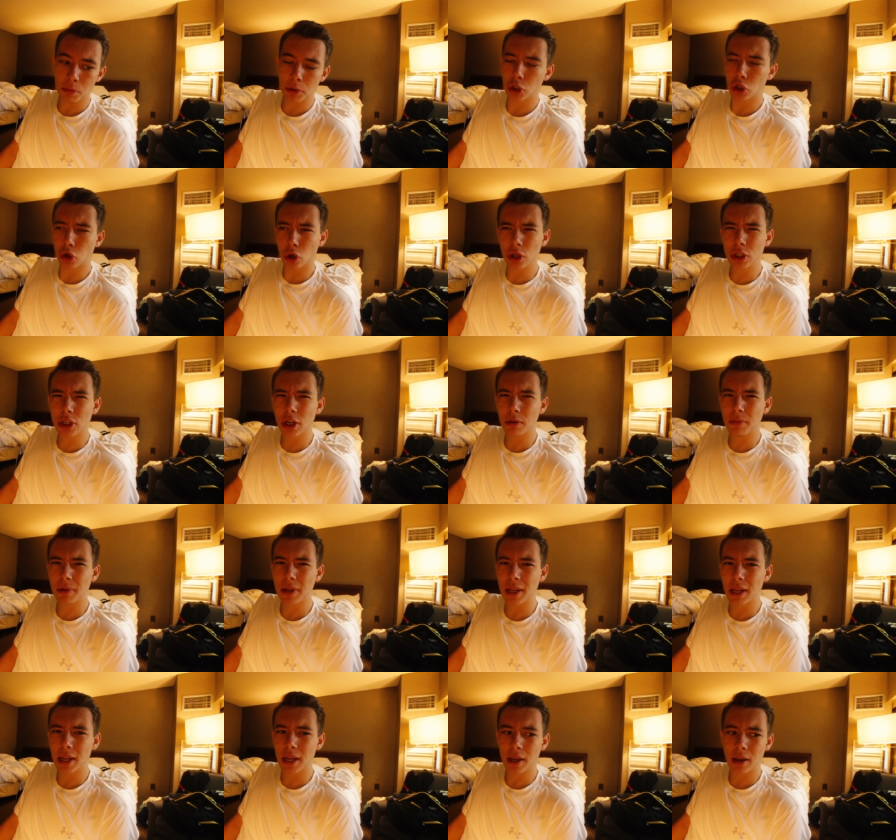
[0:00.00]
But Troy's going to
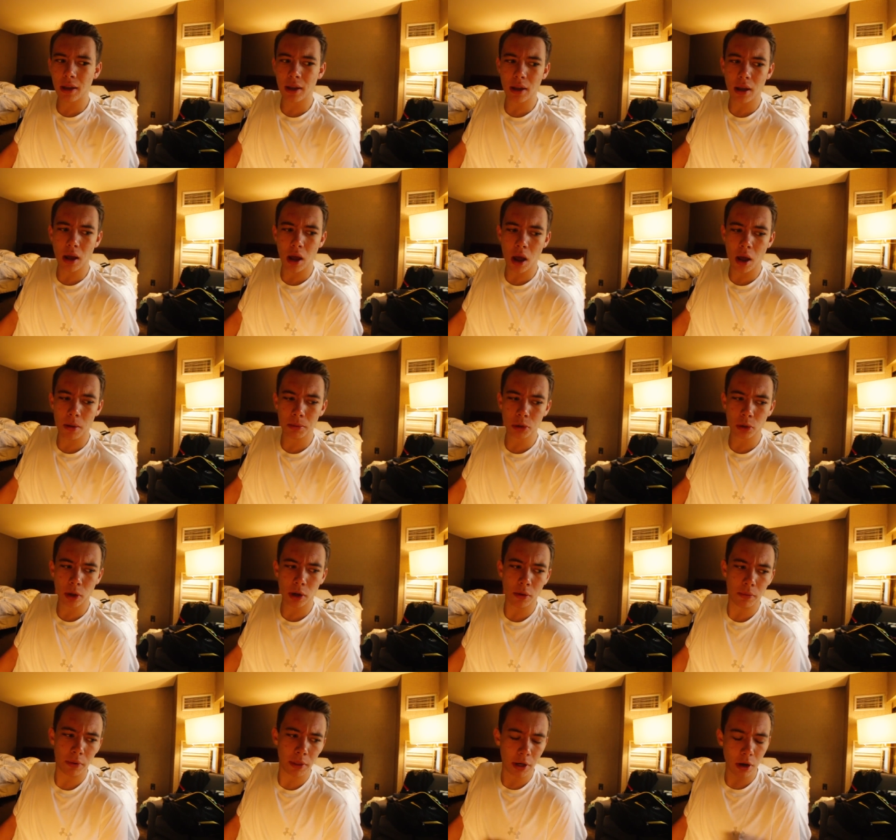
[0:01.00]
be here, um, so
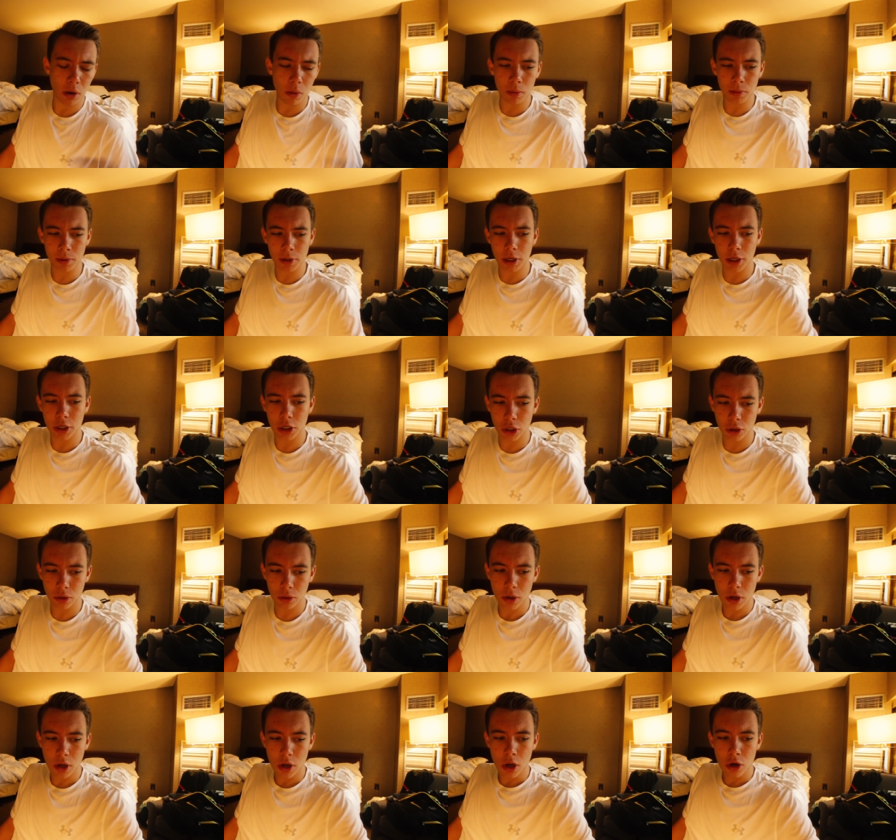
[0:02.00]
I don't really know what we're going to
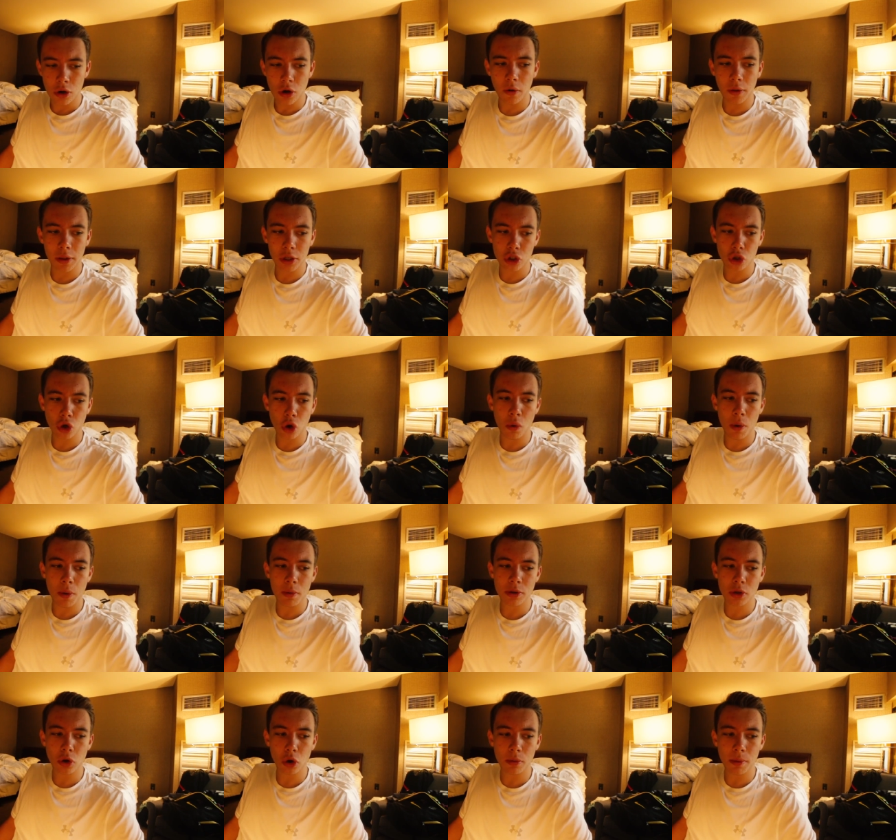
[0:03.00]
do. Not really sure. We
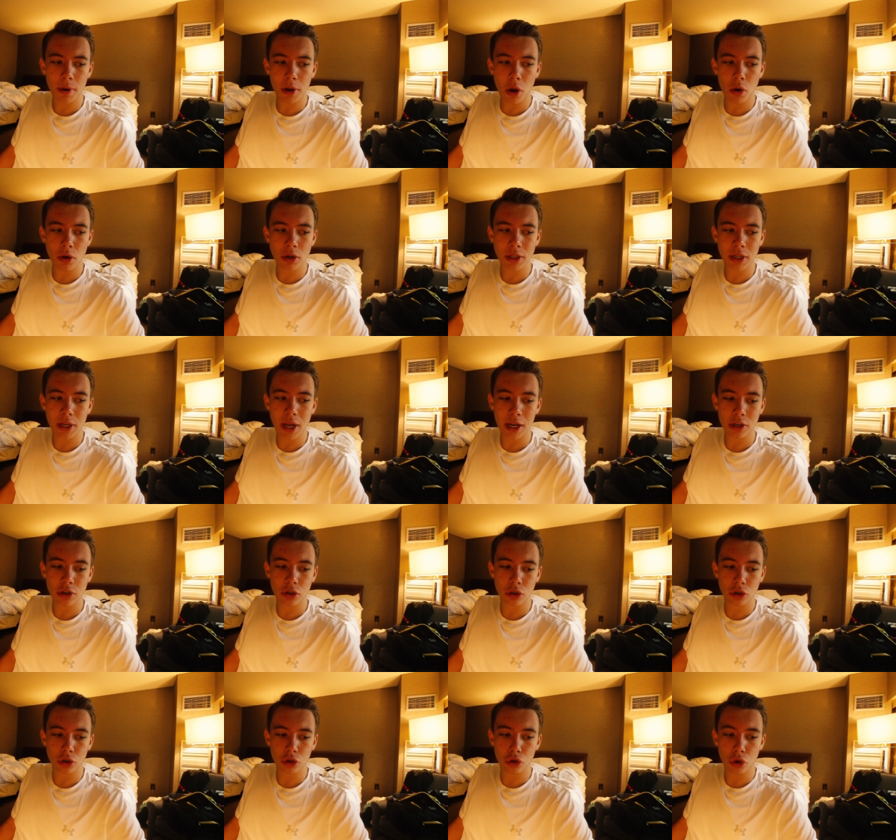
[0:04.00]
were talking about going to
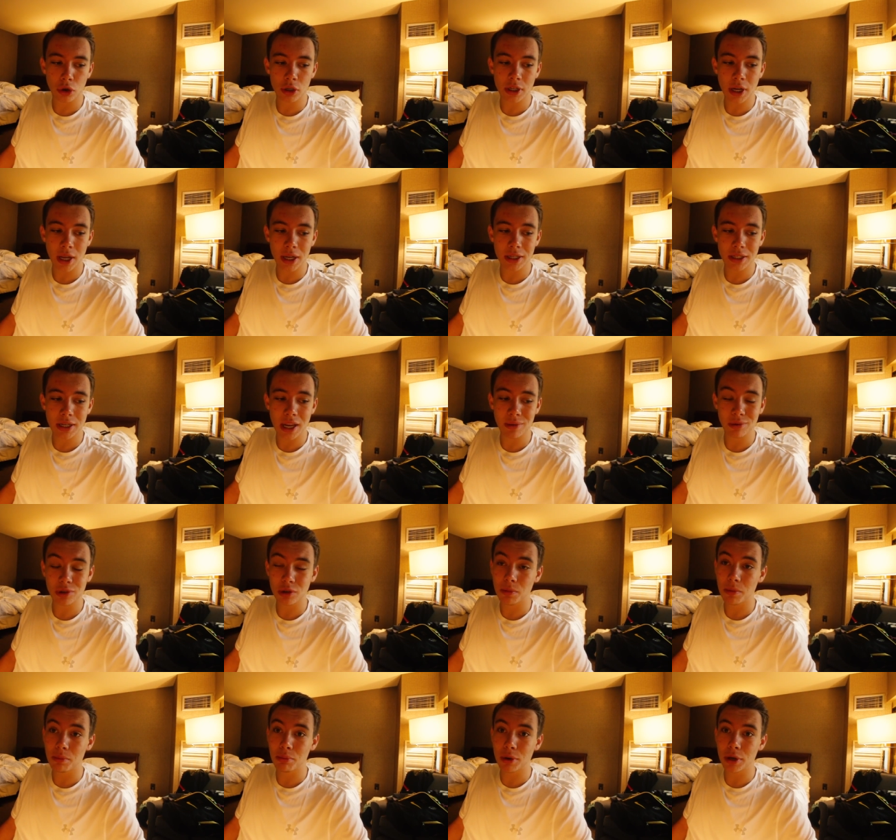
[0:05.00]
catch a Detroit Tigers game,
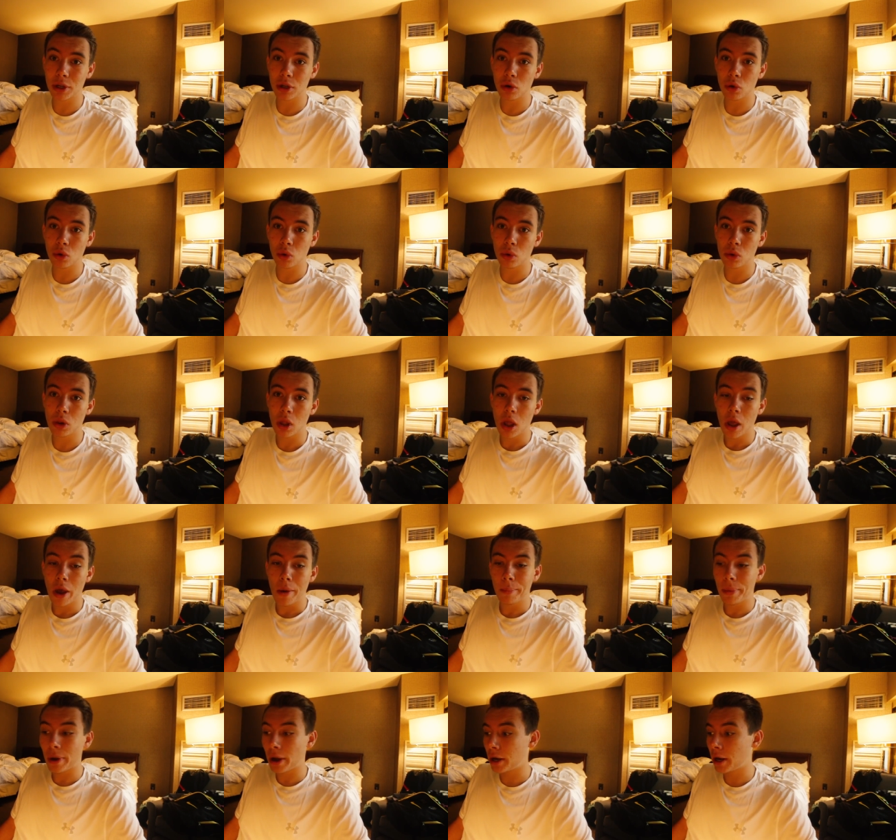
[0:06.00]
which would be pretty cool.
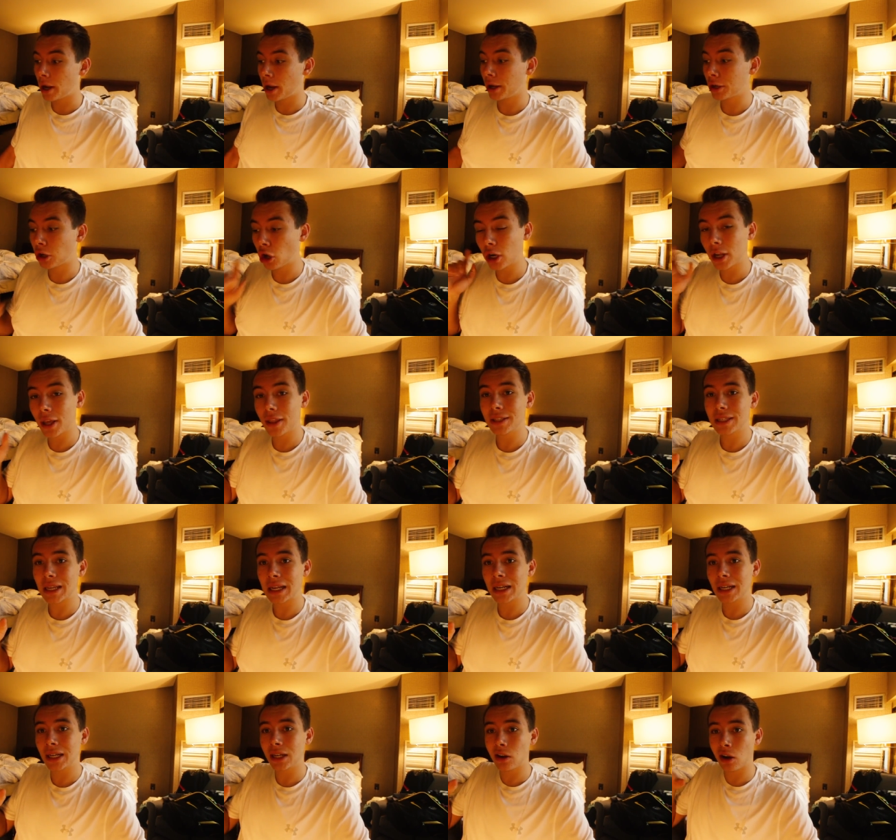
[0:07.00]
But uh, got to get this
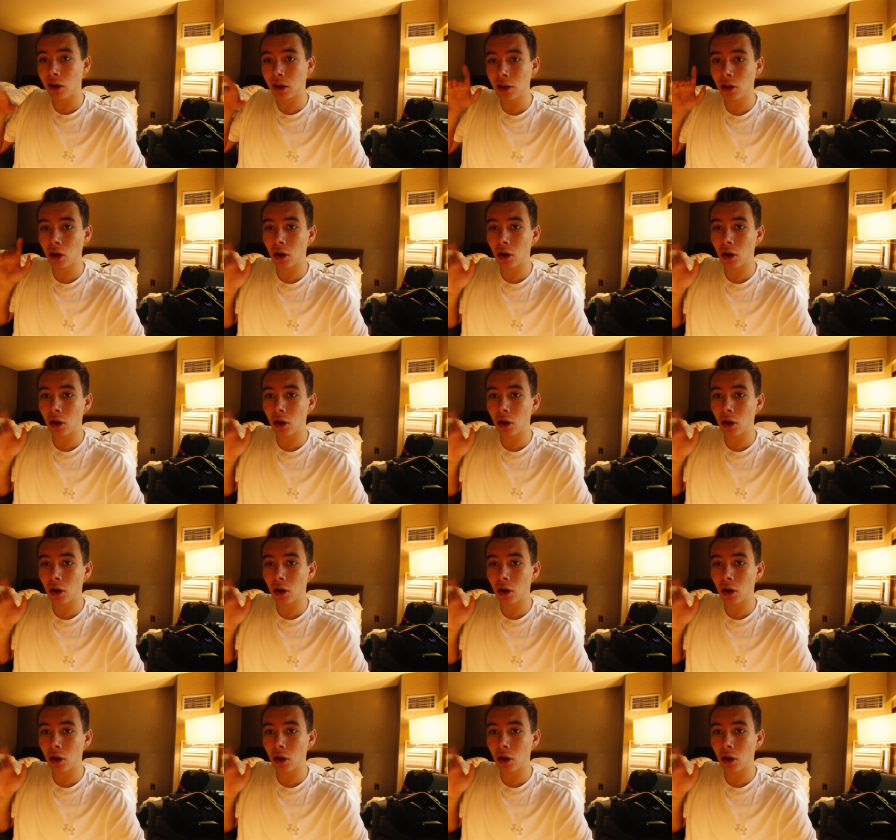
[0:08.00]
editing done.